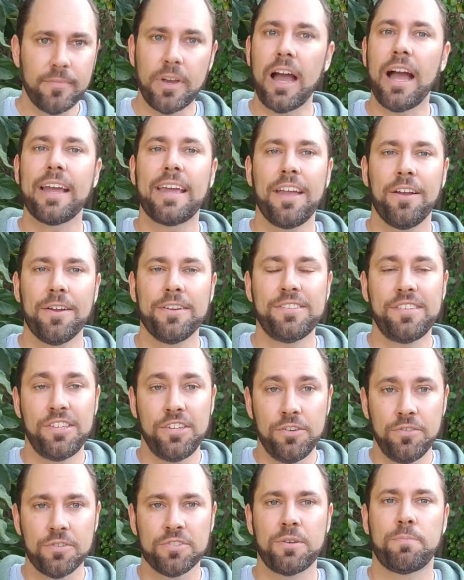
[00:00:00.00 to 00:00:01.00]
I guarantee
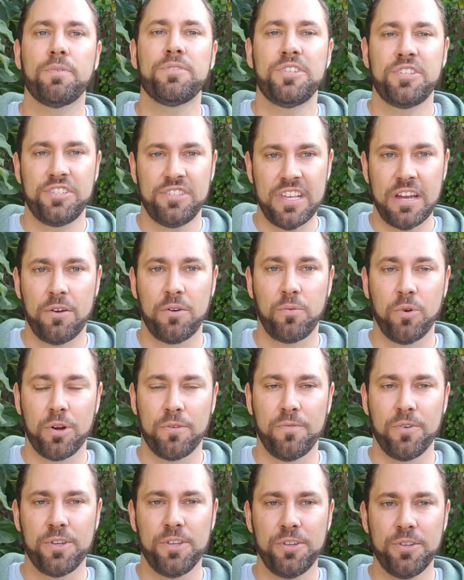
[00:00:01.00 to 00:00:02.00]
you there's a position that would work
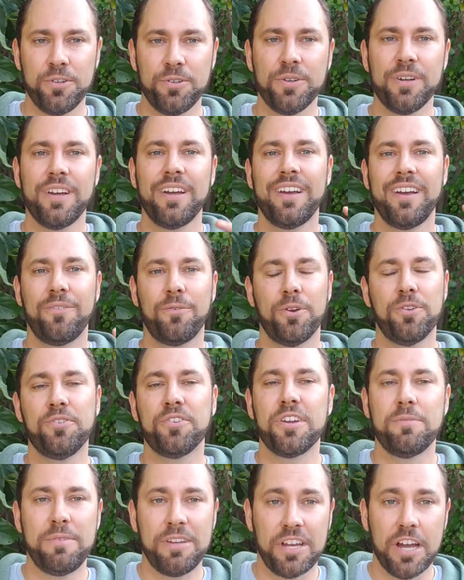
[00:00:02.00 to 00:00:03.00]
for you where you
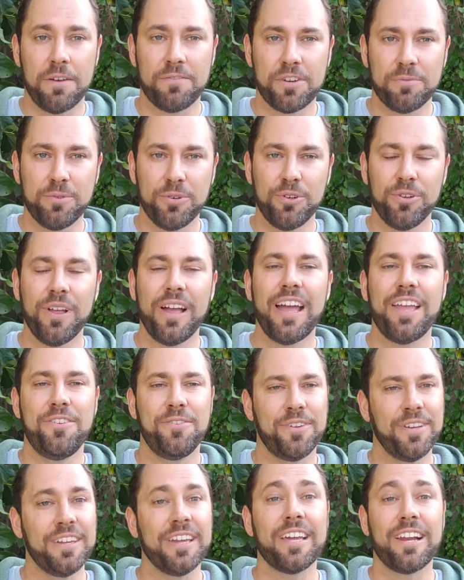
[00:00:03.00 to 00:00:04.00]
can be comfortable and
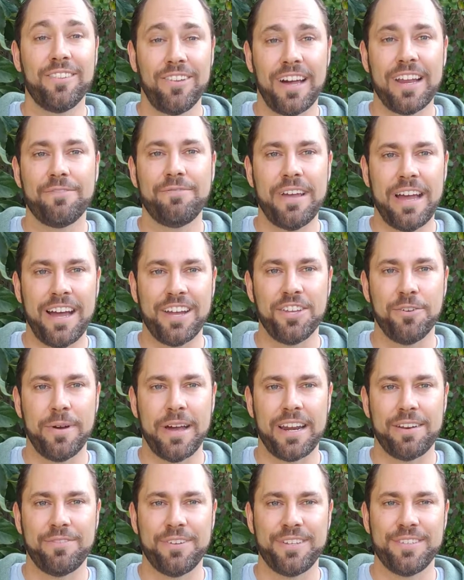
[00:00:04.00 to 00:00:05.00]
you can get a lot of value
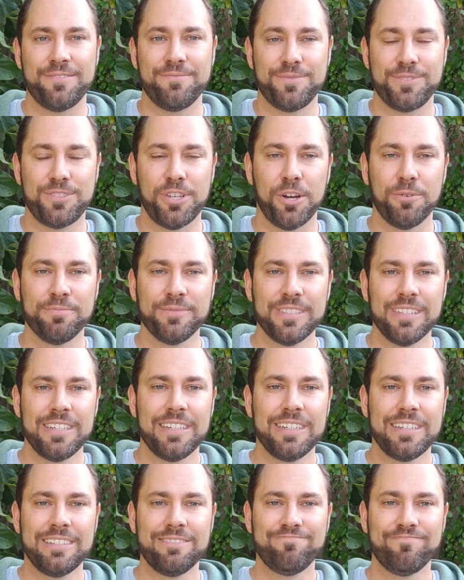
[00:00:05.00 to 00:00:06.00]
out of it. So
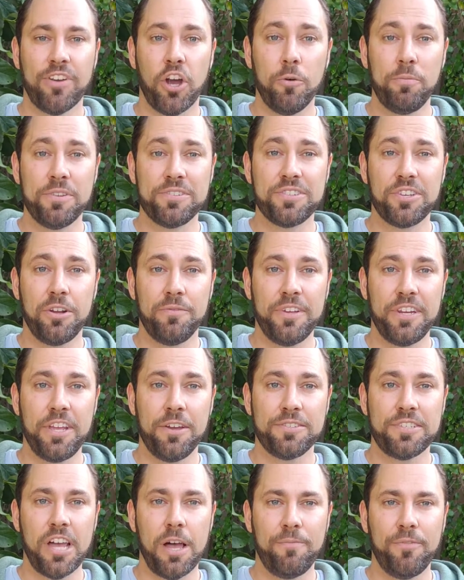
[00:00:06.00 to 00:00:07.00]
I hope this little video
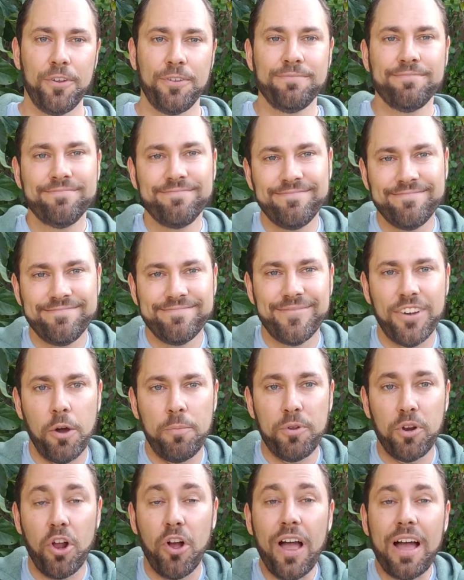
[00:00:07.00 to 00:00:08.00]
is helpful.
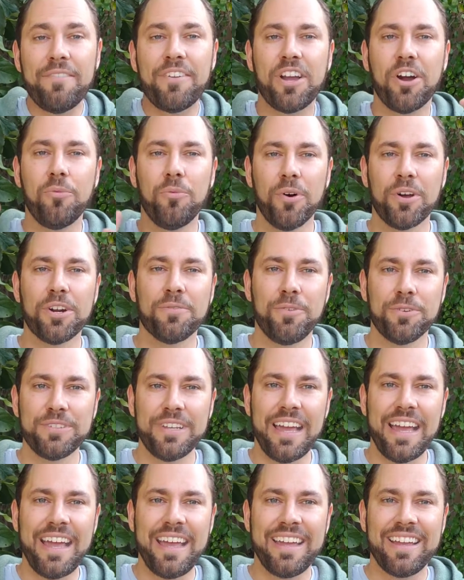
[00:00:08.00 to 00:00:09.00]
Hope you're all having a wonderful
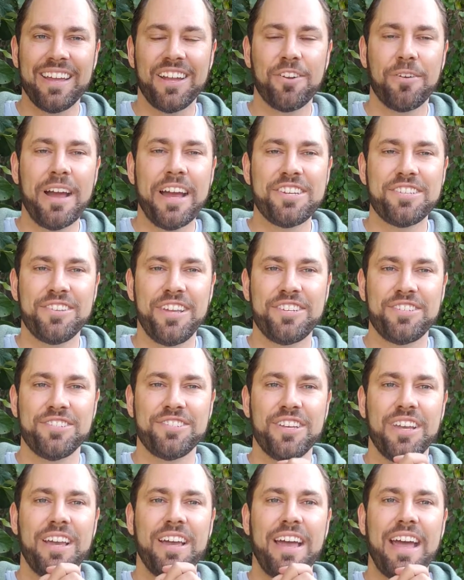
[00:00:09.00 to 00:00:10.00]
day.
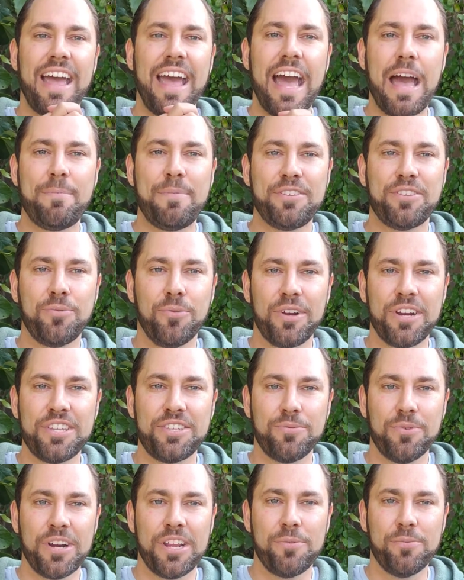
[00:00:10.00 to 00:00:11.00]
Congratulations. Happy
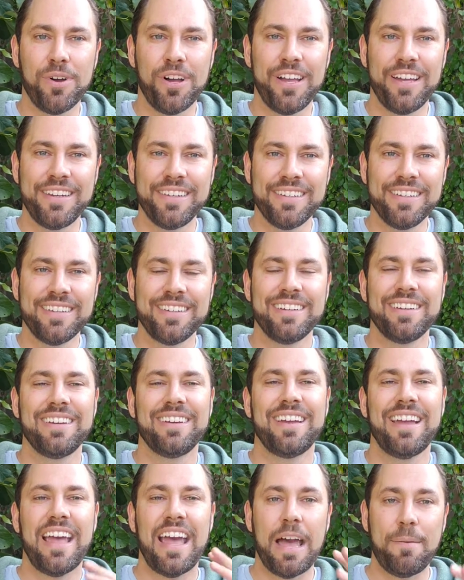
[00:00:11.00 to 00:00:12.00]
2021.
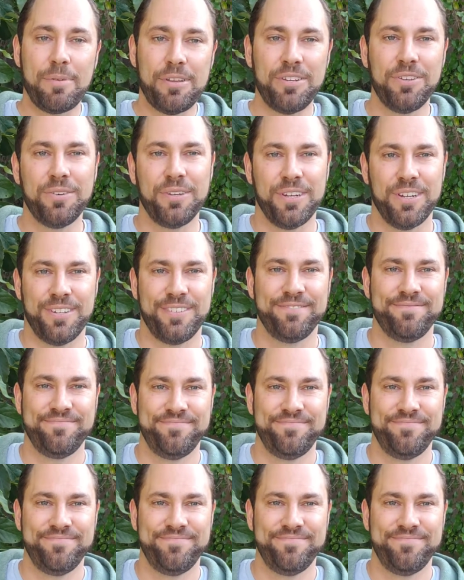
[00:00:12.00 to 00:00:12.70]
Happy New Year.